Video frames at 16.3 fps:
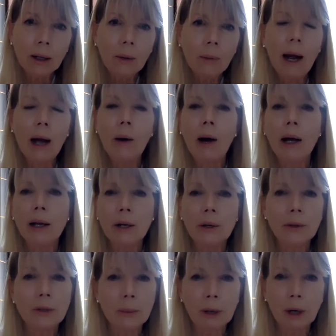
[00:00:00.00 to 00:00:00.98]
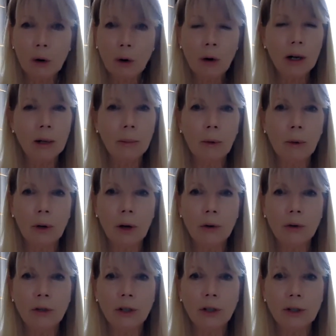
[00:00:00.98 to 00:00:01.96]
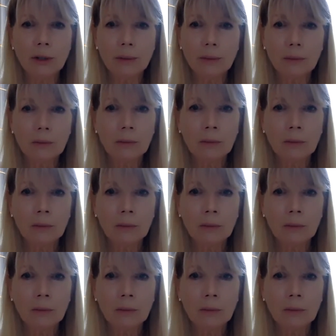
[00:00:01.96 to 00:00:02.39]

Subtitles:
wow, I know some incredible coaches.